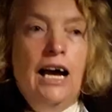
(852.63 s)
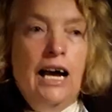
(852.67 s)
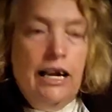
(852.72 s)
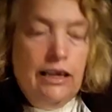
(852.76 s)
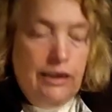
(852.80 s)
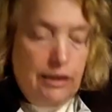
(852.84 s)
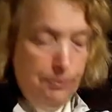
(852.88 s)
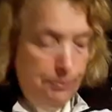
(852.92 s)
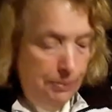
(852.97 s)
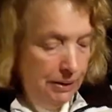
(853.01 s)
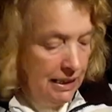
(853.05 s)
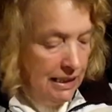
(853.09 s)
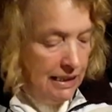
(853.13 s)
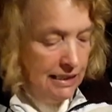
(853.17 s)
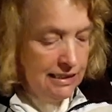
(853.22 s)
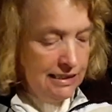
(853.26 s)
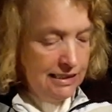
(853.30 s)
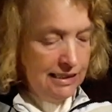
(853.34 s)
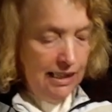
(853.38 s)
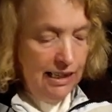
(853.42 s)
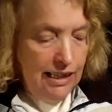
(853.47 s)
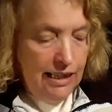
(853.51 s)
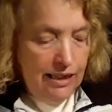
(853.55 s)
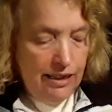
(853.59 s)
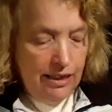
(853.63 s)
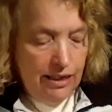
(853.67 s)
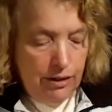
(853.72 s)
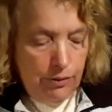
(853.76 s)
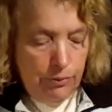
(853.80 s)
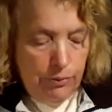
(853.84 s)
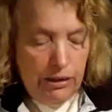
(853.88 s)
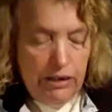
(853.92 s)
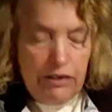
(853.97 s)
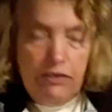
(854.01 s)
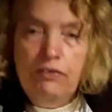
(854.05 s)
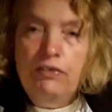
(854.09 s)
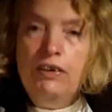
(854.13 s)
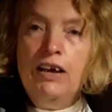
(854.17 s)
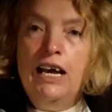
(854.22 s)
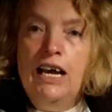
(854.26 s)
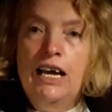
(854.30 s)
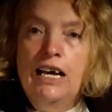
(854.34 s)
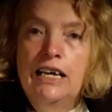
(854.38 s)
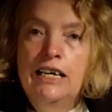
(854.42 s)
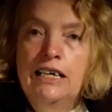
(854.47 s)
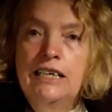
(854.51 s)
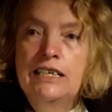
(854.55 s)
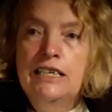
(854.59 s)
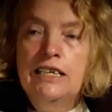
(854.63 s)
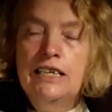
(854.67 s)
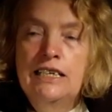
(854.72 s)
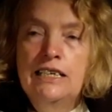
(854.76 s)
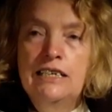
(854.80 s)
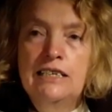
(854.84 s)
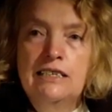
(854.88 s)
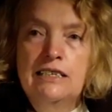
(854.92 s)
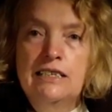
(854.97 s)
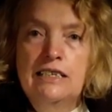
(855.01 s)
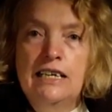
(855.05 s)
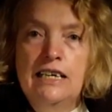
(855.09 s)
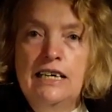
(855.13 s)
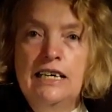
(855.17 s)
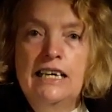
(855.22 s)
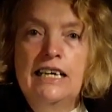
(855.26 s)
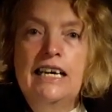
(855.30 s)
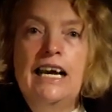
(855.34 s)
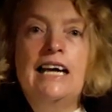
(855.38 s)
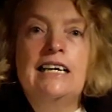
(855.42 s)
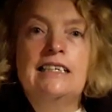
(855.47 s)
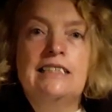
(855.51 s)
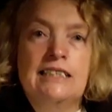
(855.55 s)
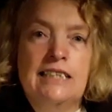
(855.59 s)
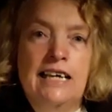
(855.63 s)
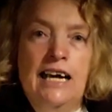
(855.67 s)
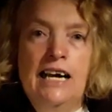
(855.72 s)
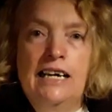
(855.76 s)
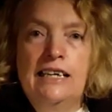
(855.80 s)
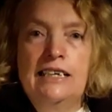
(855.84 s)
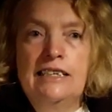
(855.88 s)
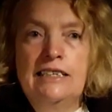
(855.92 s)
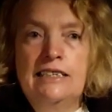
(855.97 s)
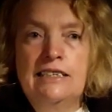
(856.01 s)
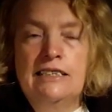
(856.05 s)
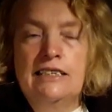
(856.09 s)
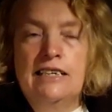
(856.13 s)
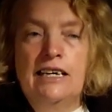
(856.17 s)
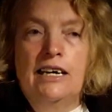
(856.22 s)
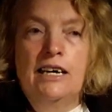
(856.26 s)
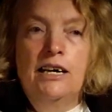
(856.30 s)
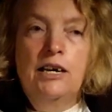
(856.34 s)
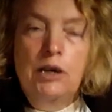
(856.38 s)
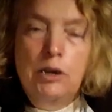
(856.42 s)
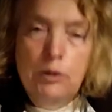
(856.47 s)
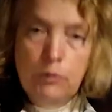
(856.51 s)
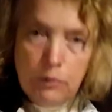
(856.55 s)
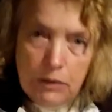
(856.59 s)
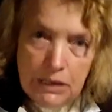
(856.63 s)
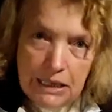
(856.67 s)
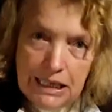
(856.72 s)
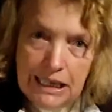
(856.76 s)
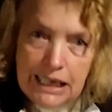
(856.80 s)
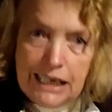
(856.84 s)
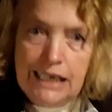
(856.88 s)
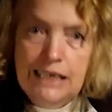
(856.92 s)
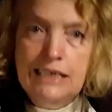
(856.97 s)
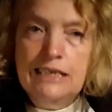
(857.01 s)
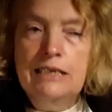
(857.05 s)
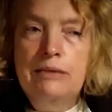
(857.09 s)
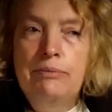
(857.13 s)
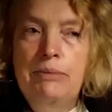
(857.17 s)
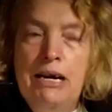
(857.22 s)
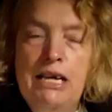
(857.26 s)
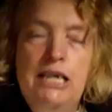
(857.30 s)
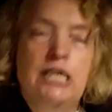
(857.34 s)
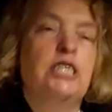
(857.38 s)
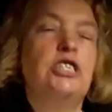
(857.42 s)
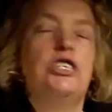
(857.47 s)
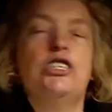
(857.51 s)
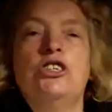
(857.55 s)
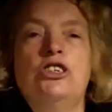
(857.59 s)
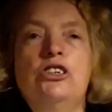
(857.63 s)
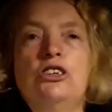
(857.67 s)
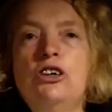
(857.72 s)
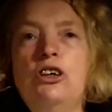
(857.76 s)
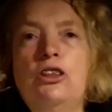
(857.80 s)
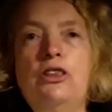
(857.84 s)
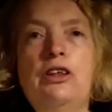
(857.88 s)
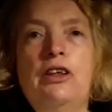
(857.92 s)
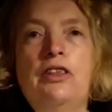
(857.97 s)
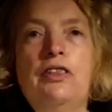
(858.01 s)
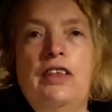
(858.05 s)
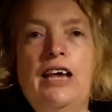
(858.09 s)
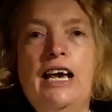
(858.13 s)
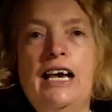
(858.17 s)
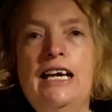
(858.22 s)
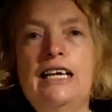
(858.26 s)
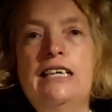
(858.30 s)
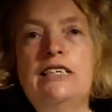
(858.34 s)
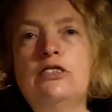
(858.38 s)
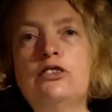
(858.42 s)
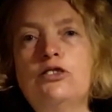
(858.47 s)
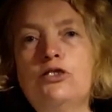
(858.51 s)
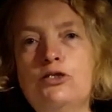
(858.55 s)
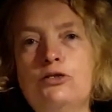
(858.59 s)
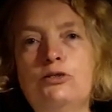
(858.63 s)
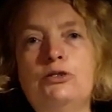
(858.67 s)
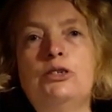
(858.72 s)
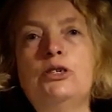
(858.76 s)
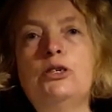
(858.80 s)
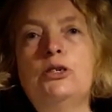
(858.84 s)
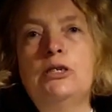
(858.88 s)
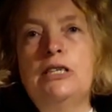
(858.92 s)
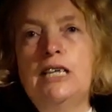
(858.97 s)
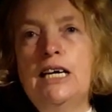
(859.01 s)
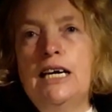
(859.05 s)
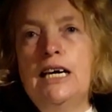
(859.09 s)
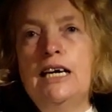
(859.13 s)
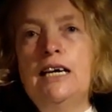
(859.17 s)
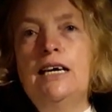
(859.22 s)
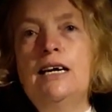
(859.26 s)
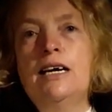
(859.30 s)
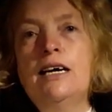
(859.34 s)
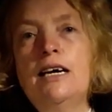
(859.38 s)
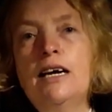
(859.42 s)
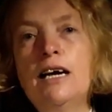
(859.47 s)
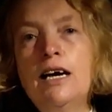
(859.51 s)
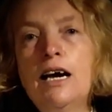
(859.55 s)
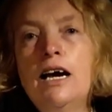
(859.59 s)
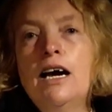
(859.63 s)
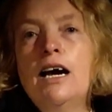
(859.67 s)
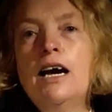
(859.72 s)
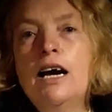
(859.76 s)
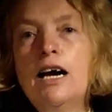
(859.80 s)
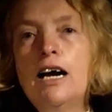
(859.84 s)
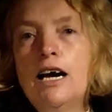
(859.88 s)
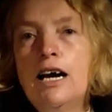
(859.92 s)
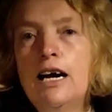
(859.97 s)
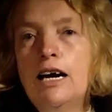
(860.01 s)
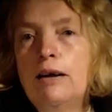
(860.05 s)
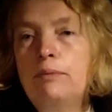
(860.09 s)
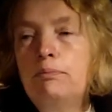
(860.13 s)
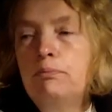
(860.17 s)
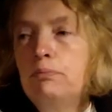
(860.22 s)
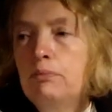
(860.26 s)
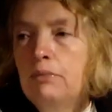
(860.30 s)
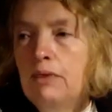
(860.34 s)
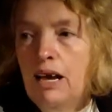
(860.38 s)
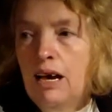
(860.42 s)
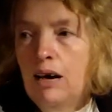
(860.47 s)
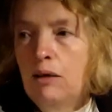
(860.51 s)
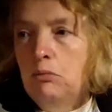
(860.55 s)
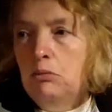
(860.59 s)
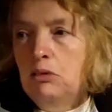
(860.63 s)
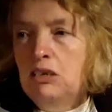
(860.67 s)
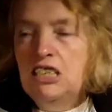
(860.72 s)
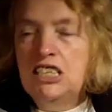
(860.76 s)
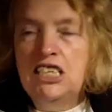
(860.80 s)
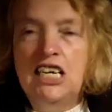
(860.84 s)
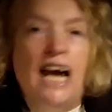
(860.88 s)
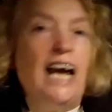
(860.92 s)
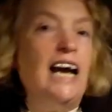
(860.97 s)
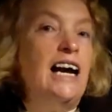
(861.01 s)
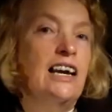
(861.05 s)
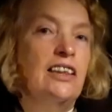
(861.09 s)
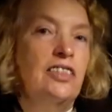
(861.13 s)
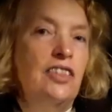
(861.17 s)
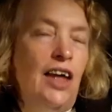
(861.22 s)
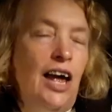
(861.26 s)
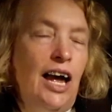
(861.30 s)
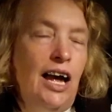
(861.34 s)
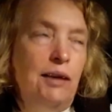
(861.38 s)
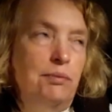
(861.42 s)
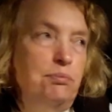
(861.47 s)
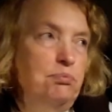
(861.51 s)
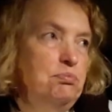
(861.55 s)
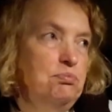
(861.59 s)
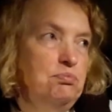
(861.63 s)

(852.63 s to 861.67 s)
And the biggest thing that we find is the gas canister. We need to make sure that that is screwed in um, and we check that.